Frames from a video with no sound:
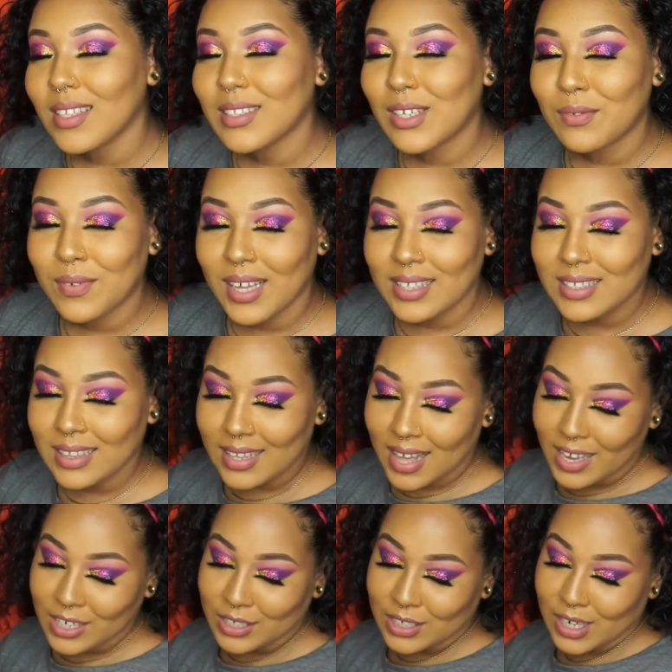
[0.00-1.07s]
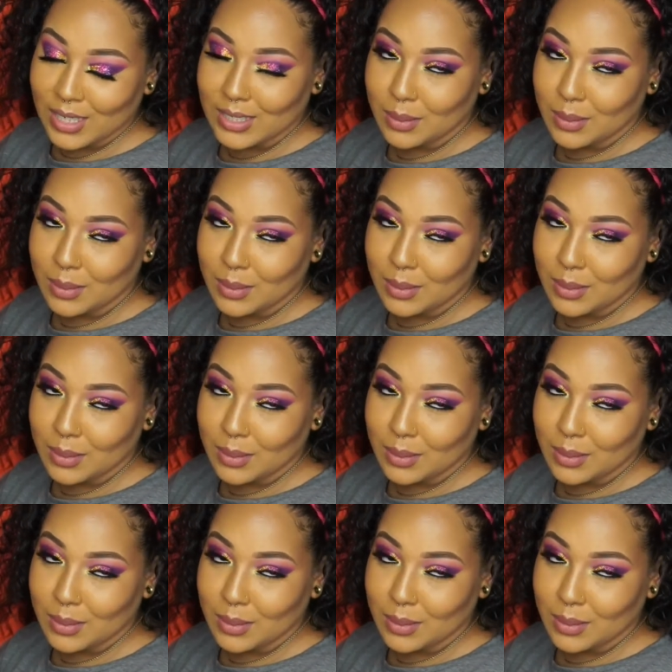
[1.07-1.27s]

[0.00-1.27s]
Don't forget to like, share,